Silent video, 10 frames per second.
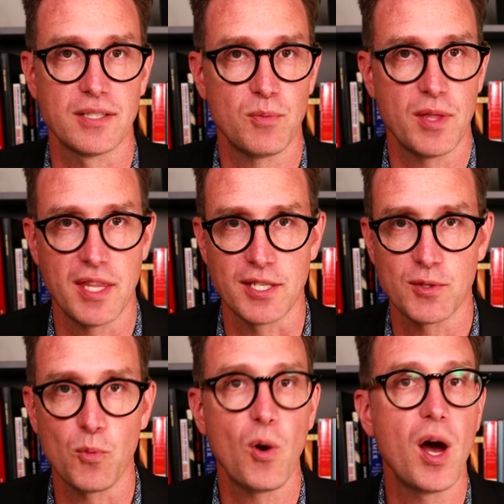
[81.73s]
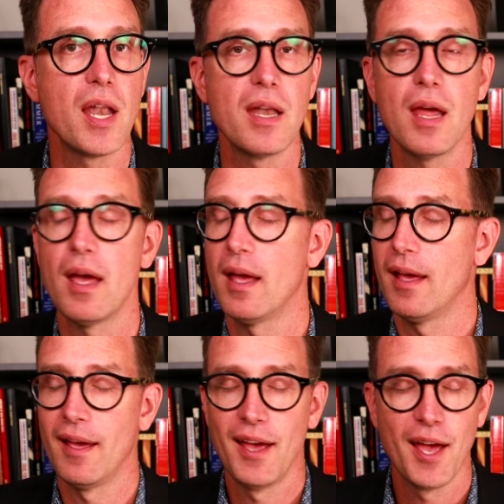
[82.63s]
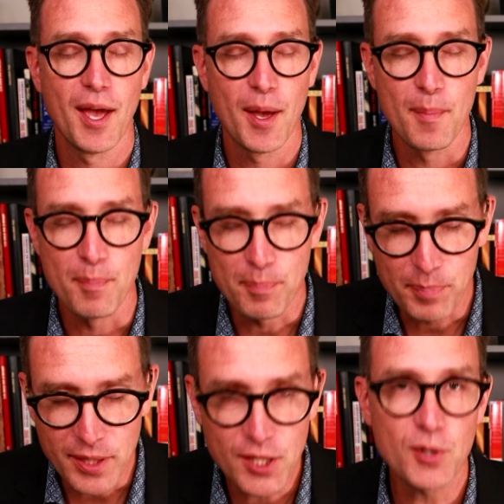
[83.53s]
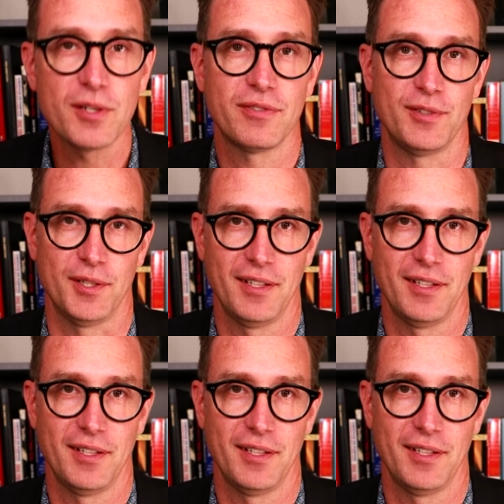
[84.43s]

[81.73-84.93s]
with this one beautiful